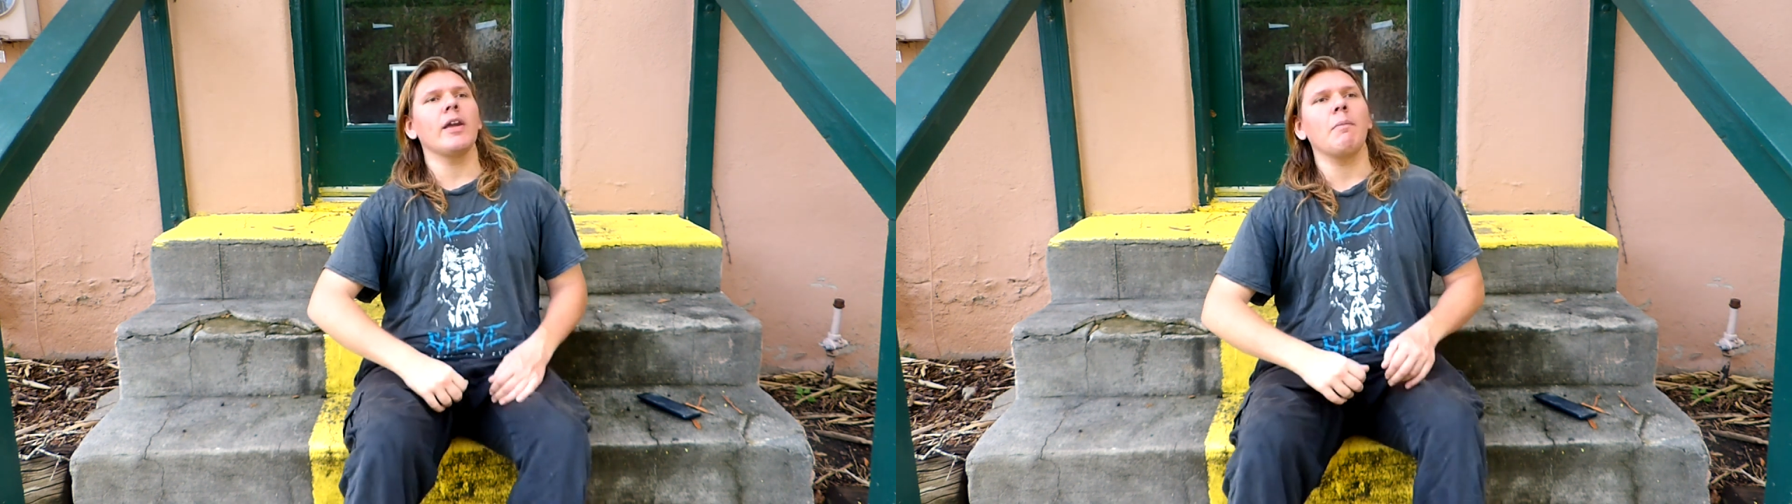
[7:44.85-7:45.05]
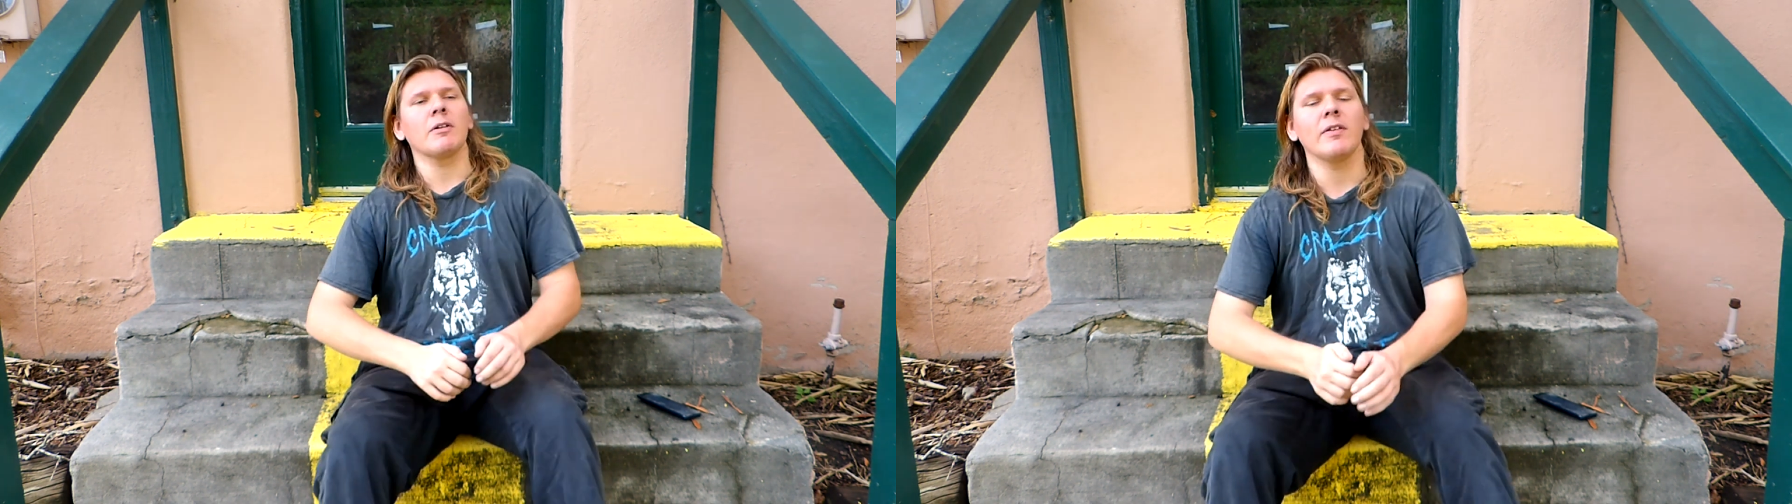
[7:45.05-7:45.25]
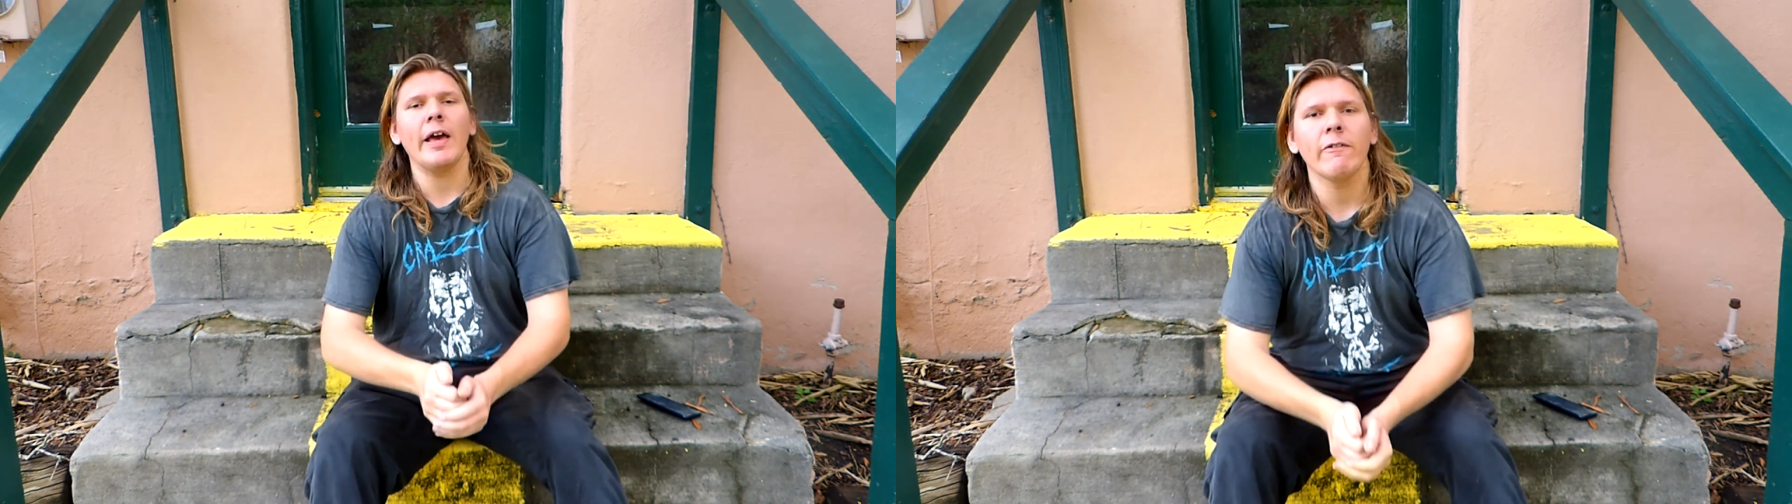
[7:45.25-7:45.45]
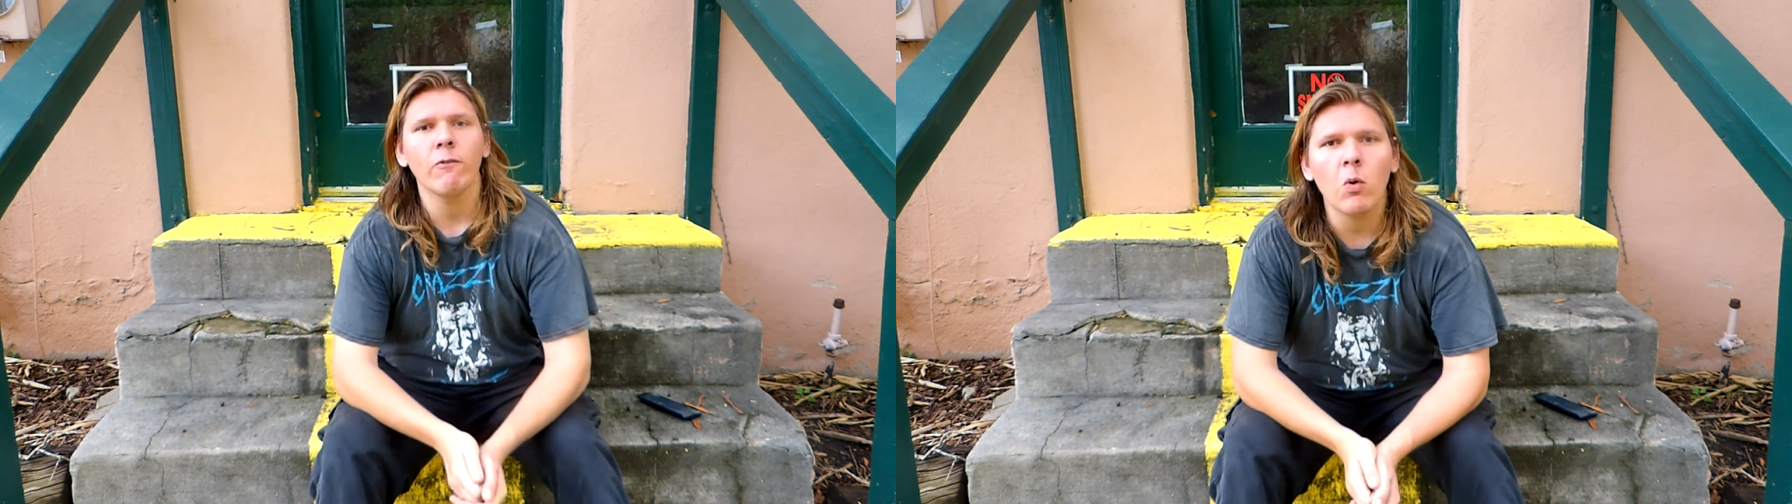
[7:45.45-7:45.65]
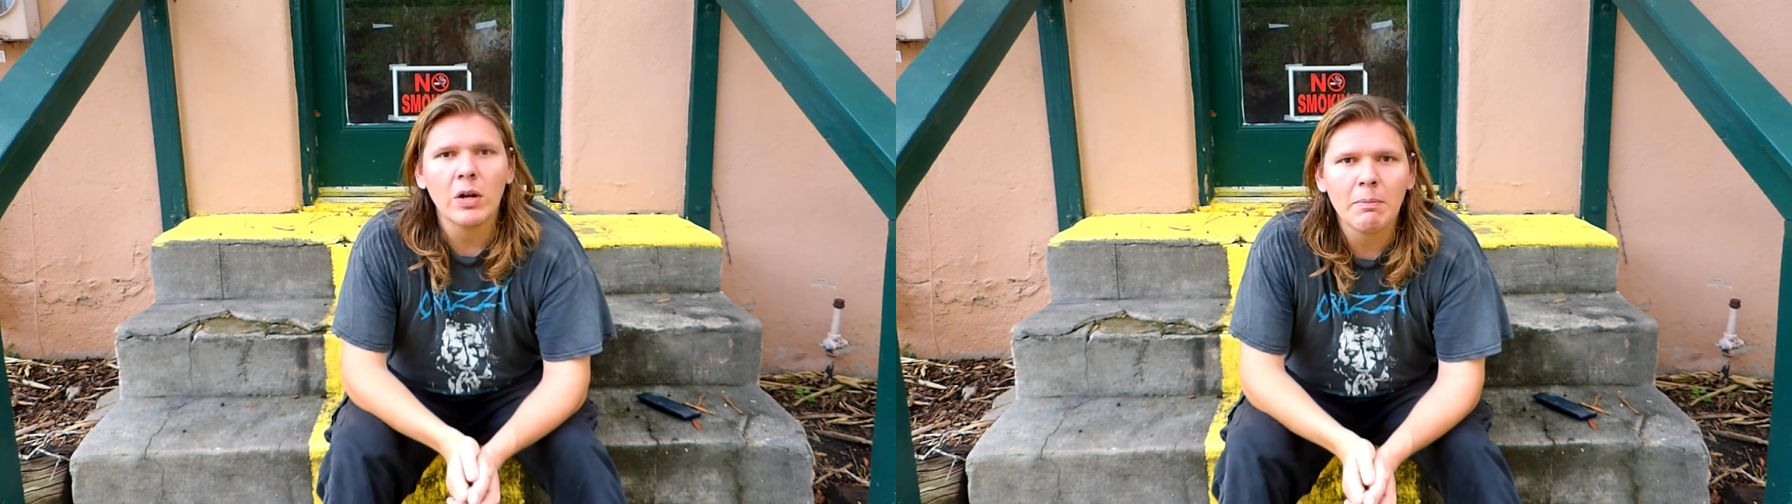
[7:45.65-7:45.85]
I'm excited
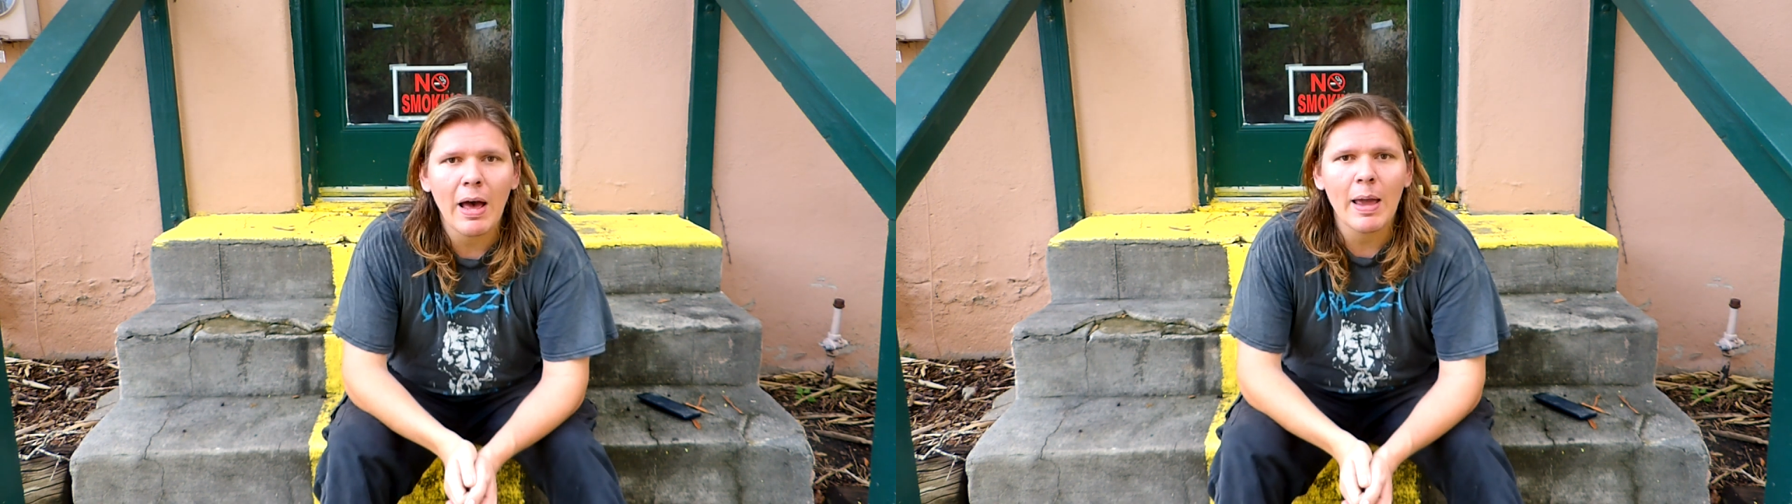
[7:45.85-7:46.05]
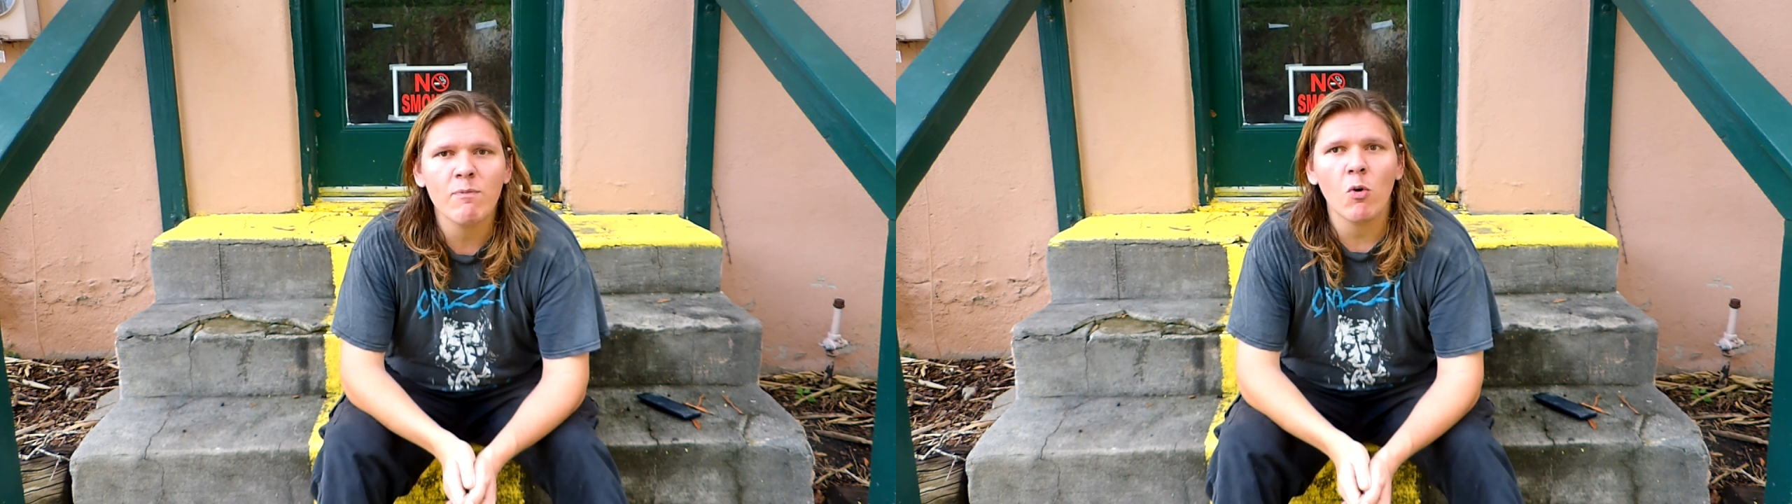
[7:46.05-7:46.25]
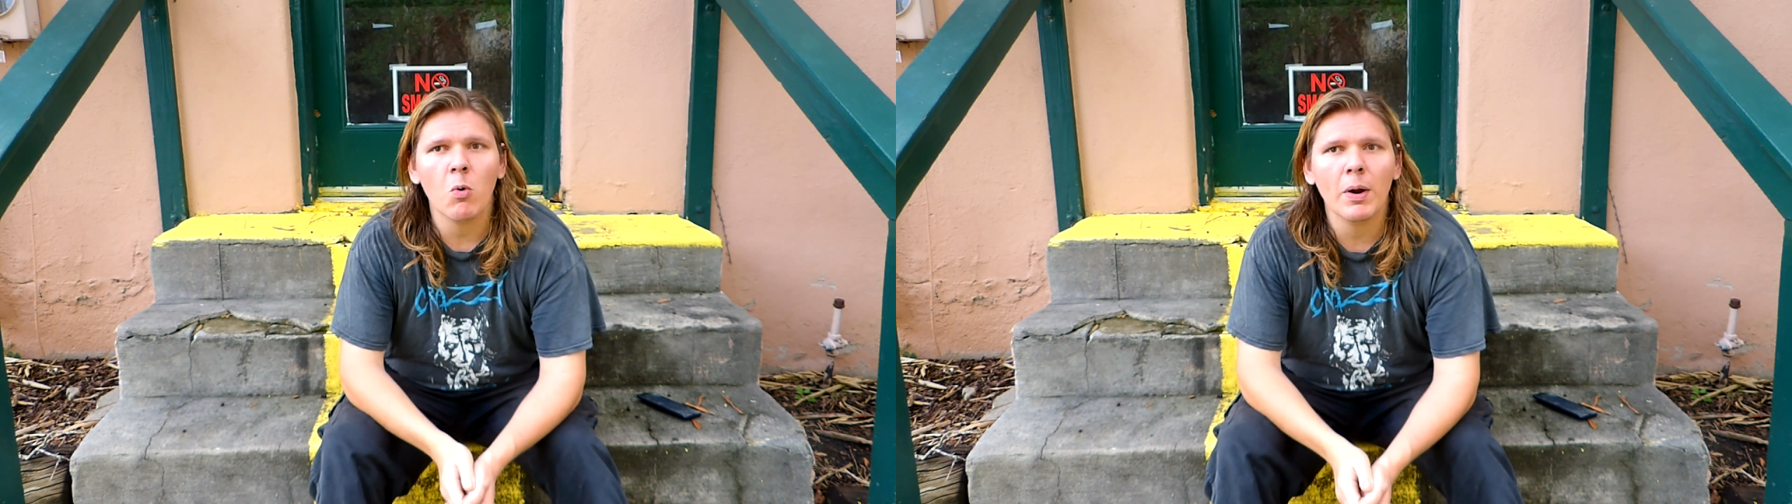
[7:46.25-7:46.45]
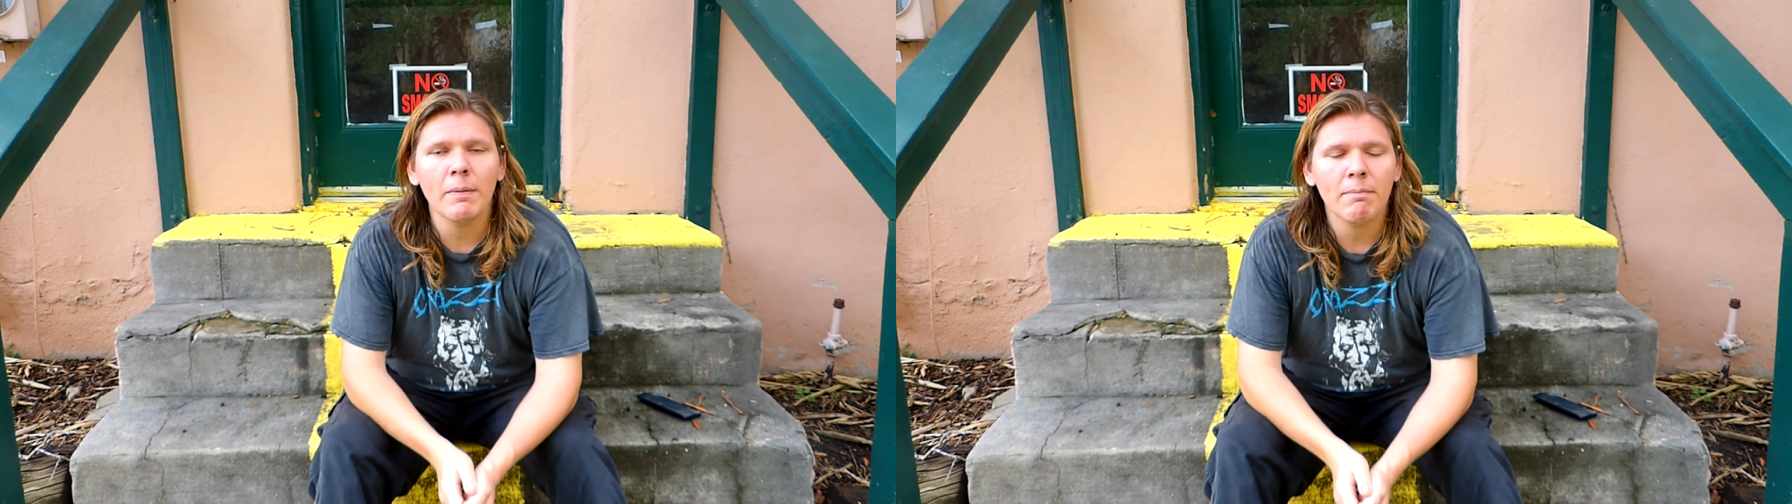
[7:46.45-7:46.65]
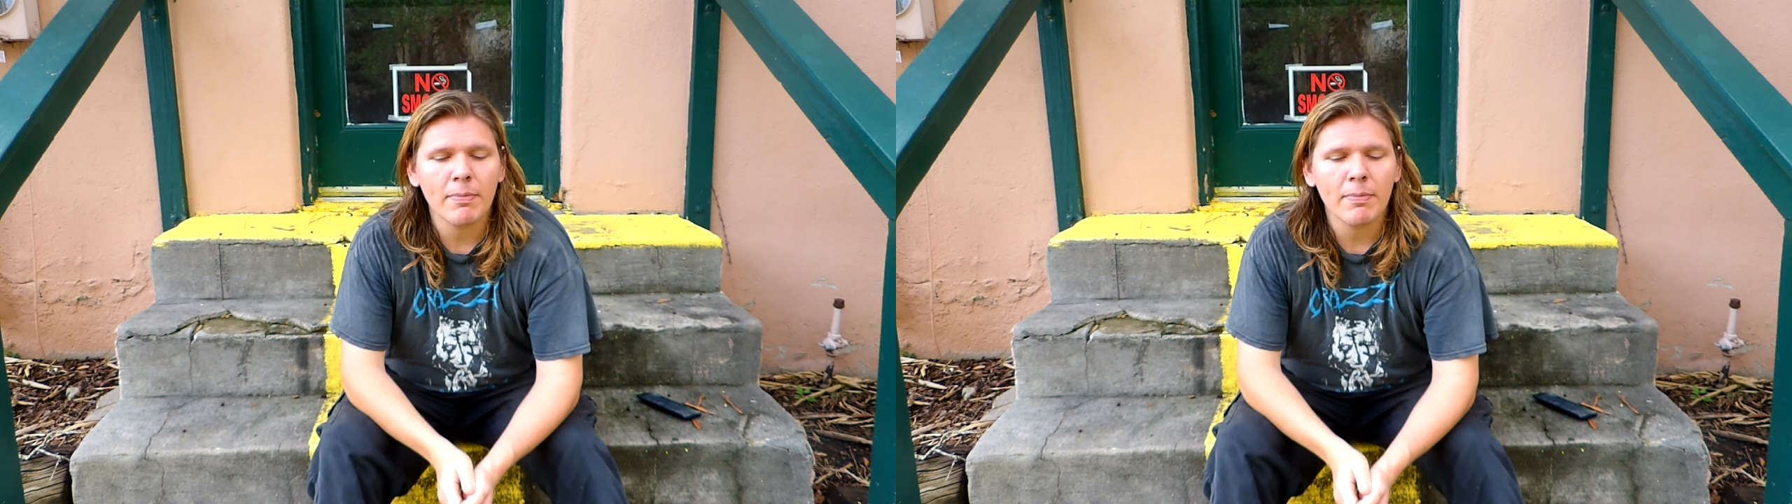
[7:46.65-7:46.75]
for it. I'm hyped for it.